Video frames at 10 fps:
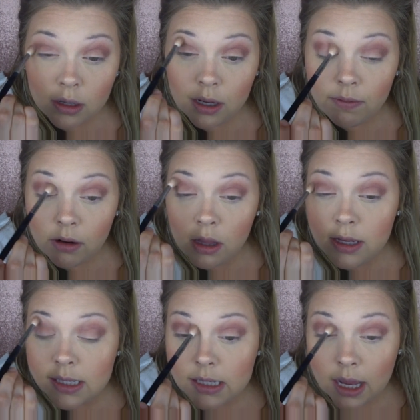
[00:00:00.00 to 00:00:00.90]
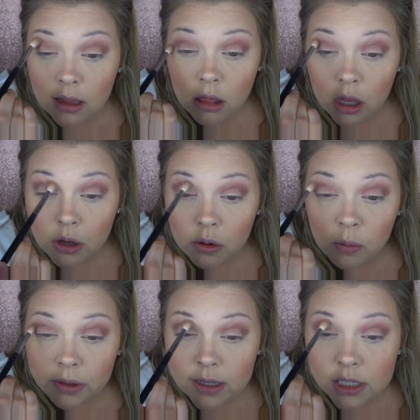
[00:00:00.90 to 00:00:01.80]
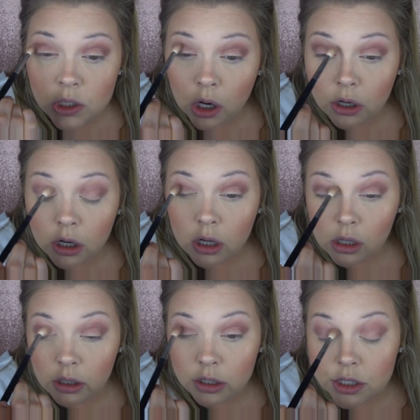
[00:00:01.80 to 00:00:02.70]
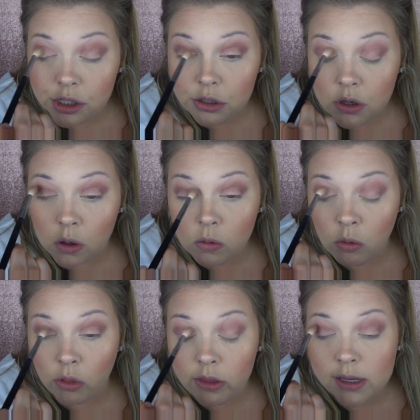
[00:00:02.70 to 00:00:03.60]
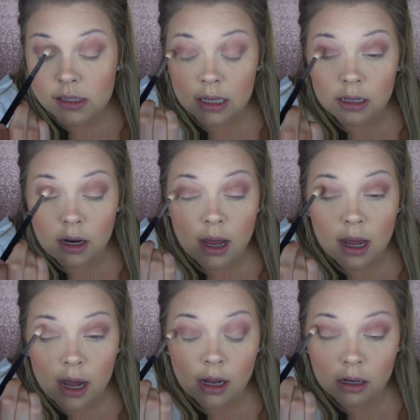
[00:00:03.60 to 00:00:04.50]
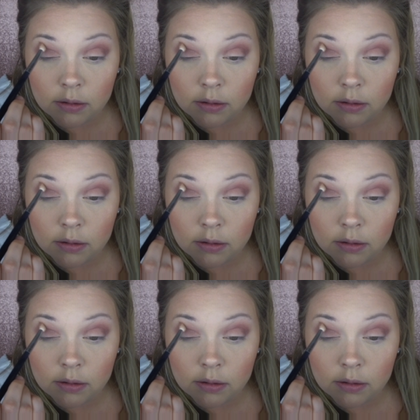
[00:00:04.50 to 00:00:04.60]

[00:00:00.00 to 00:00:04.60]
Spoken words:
Definitely stay low with these darker colors. You don't want these getting high.